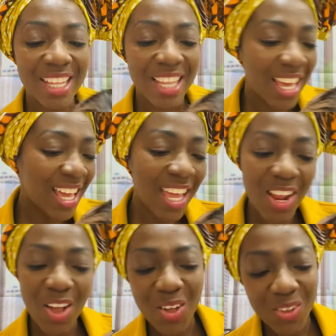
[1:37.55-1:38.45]
Let
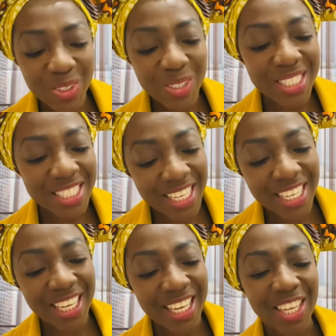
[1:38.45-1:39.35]
all who
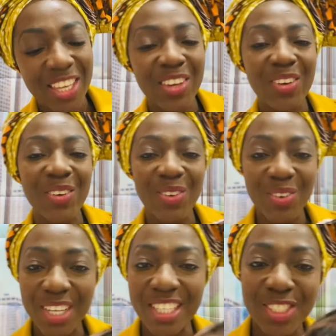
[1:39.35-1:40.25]
seek you
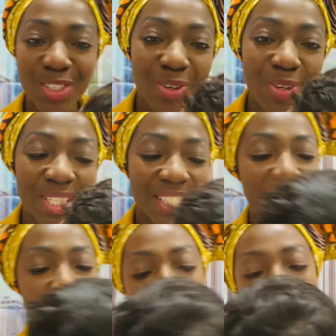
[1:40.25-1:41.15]
rejoice
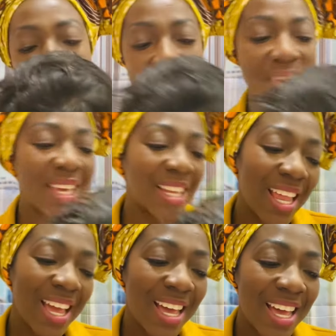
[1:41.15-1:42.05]
and be
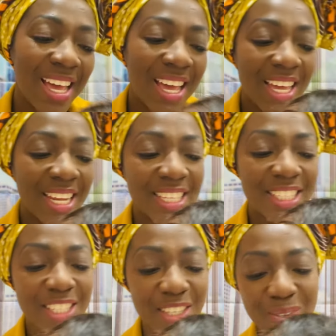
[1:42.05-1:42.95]
glad
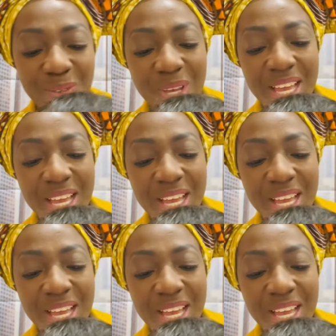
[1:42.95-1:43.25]
in you.